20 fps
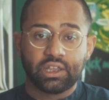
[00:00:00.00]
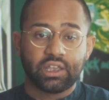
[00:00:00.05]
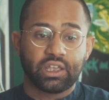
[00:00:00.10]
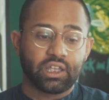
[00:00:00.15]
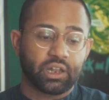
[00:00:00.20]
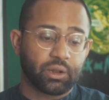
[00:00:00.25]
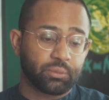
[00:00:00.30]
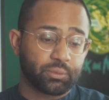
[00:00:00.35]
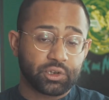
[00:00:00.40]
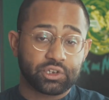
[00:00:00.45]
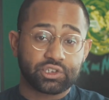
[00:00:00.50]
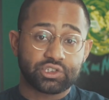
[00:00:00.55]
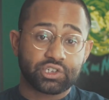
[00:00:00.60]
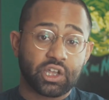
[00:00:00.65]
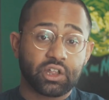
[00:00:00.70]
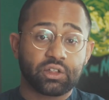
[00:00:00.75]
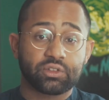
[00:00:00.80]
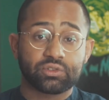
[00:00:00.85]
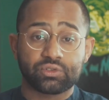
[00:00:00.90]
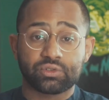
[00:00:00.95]
And I'm going to
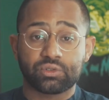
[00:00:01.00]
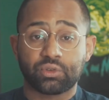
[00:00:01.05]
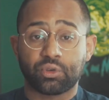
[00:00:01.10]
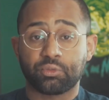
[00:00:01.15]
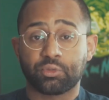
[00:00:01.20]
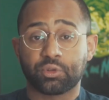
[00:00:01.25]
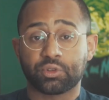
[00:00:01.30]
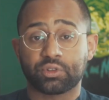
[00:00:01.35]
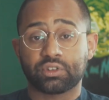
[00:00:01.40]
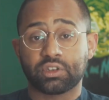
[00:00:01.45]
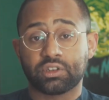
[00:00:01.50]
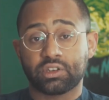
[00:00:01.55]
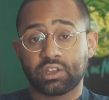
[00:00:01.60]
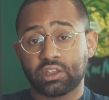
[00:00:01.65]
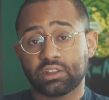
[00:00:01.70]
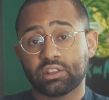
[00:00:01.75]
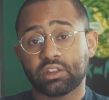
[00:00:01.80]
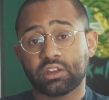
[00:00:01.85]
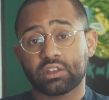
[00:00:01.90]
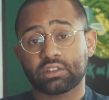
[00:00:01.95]
challenge you almost to
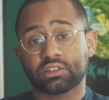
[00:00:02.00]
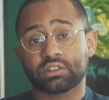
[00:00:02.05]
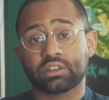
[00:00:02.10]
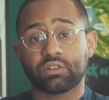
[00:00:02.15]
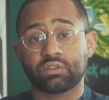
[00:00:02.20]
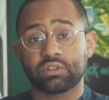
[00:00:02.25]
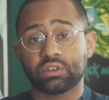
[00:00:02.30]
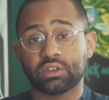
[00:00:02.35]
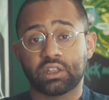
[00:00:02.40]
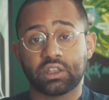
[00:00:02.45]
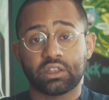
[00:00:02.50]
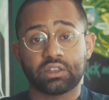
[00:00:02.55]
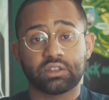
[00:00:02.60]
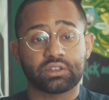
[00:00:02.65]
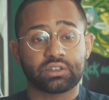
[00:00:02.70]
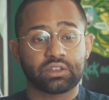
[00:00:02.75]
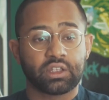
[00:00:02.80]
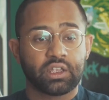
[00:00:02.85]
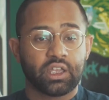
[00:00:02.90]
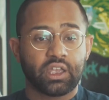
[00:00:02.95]
take the next 7 days